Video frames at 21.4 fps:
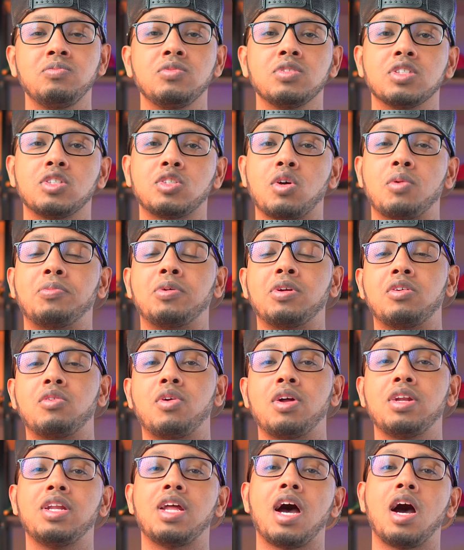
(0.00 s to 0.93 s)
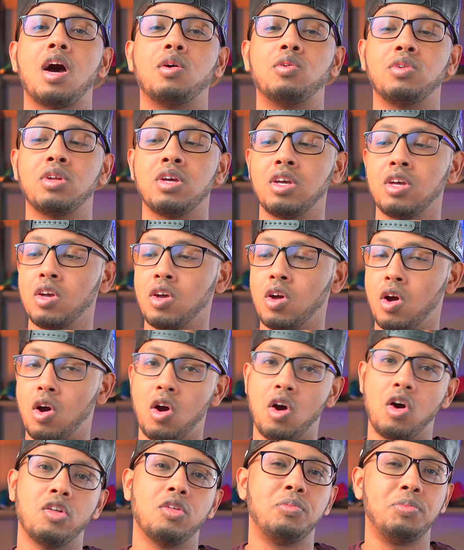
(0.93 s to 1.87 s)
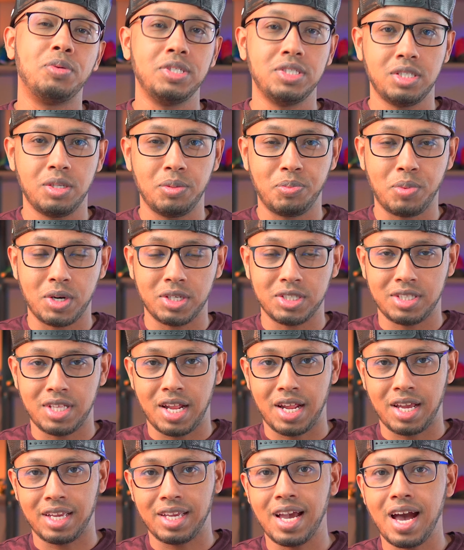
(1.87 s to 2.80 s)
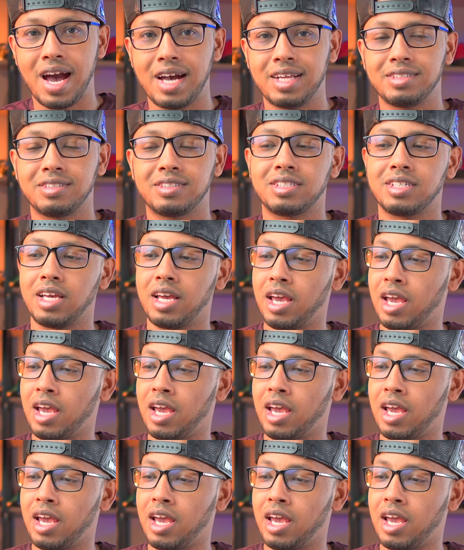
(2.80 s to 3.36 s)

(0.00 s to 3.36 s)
So I'm going to run down all the PC parts that I got